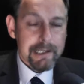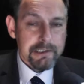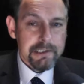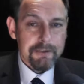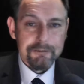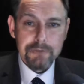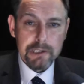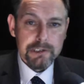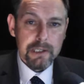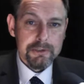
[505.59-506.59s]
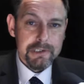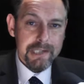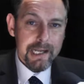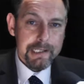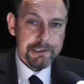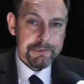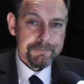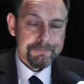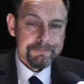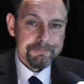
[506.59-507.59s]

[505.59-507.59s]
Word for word: enters a fragile stage.